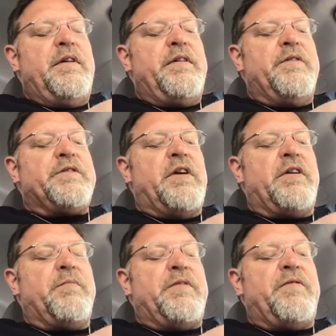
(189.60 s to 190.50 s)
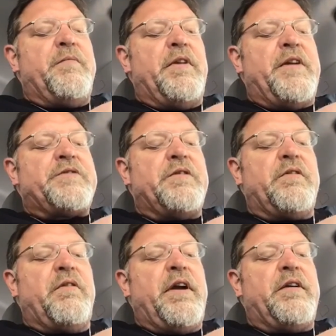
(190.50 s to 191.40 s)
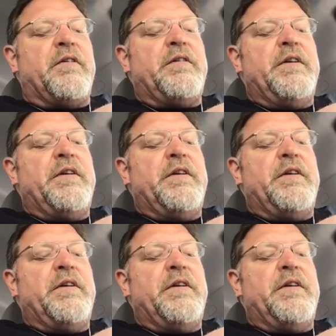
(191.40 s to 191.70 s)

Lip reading: there's an argument from the lesser to the greater.